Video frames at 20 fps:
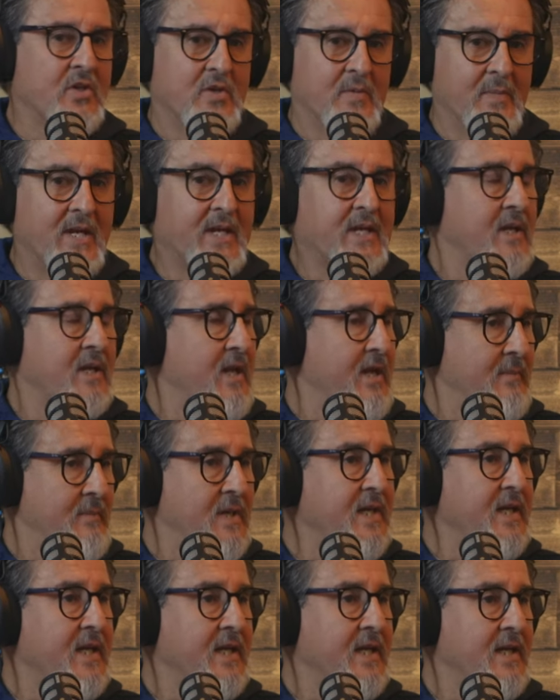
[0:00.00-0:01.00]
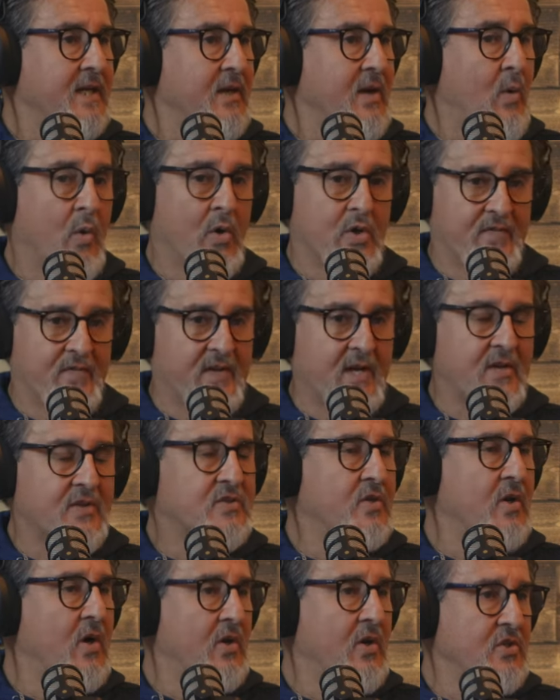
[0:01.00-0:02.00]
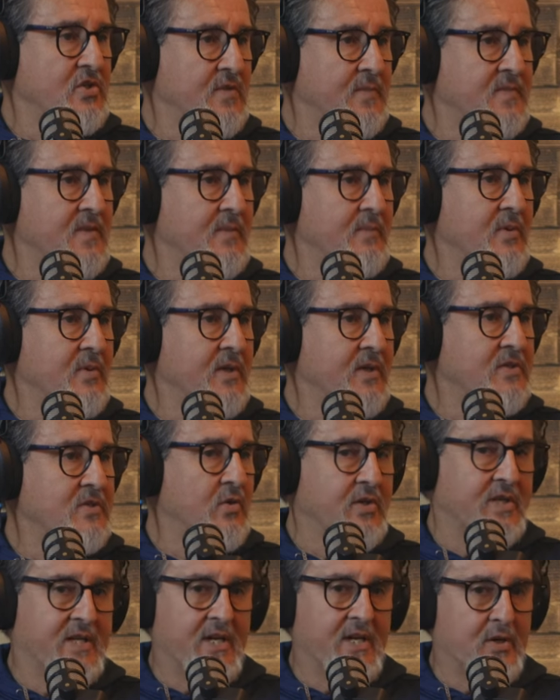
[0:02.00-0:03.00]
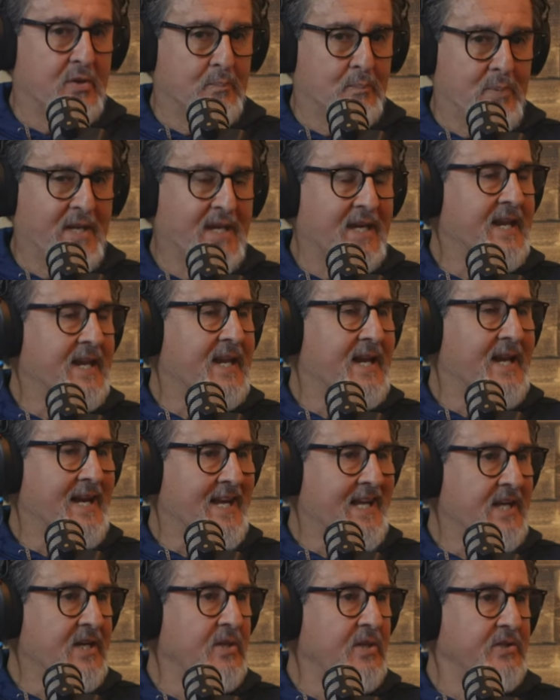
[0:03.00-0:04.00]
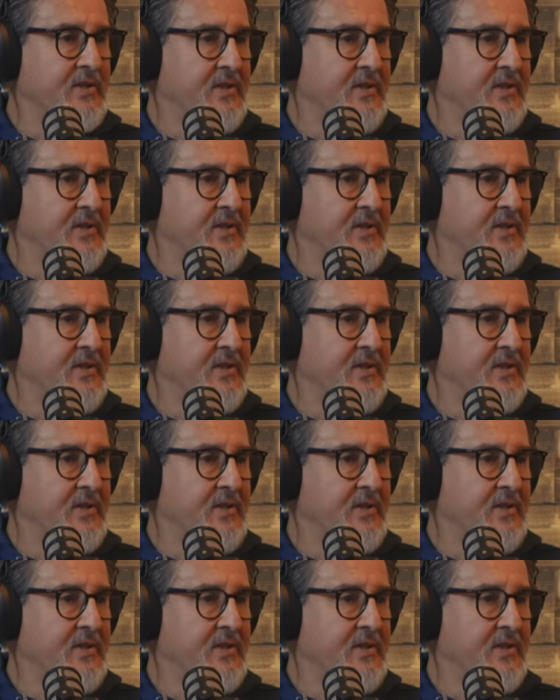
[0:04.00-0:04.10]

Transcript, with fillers: And you're making a lot of money. Yeah. Or you've got a scholarship someplace, or you got a big NIL